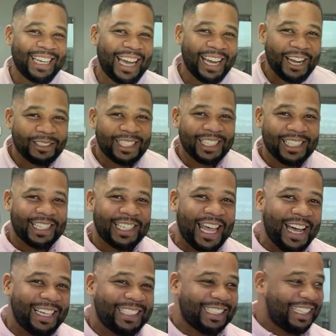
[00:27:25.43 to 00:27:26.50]
Shout out to the
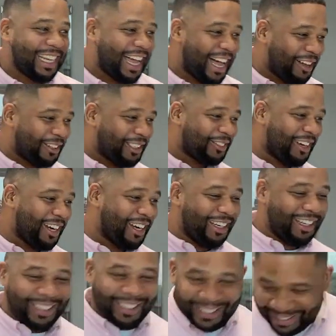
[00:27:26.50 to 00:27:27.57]
Sags in the house, right?